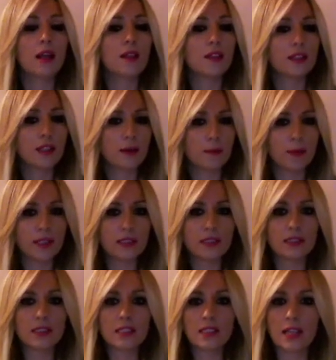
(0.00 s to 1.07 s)
The
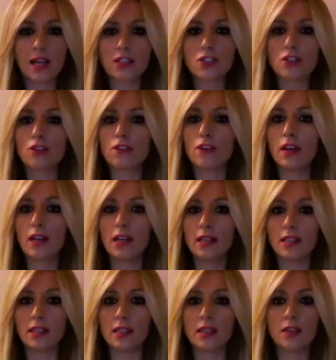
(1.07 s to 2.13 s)
dramatic destruction of
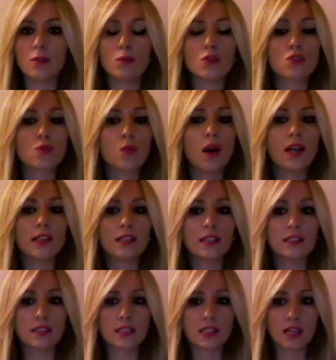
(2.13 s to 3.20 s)
Heliki was
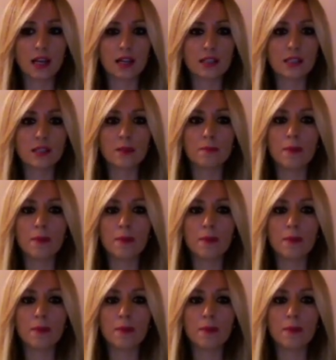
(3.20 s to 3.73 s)
widely discussed